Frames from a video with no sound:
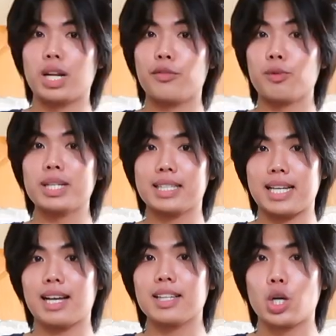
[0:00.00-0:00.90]
I film it
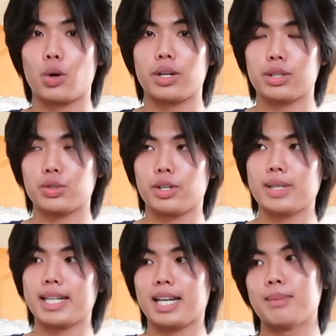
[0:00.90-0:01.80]
exactly according to the script
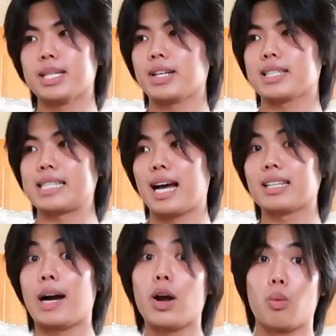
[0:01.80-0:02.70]
and it comes out
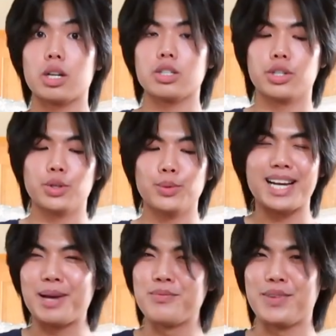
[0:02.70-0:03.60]
exactly how I want it to,
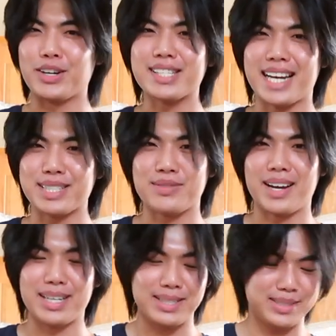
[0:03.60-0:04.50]
I'm very
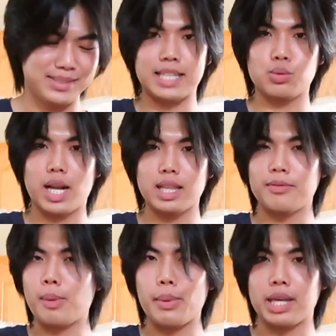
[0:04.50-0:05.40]
satisfied. That's what I
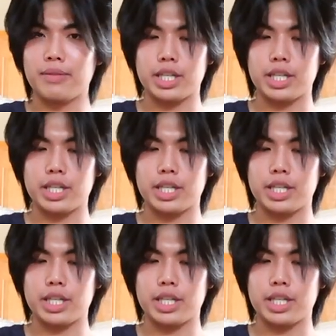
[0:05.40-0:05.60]
love about making